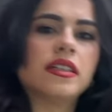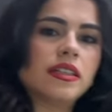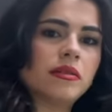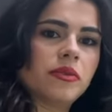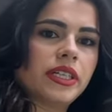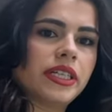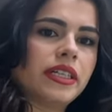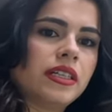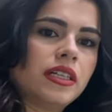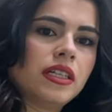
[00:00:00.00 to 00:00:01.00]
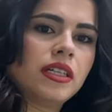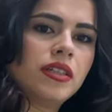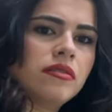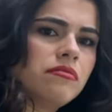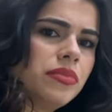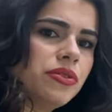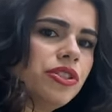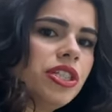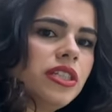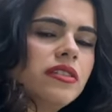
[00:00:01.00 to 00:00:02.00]
I'm wearing blue
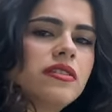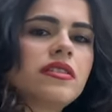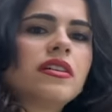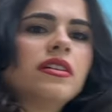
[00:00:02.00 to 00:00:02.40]
jeans,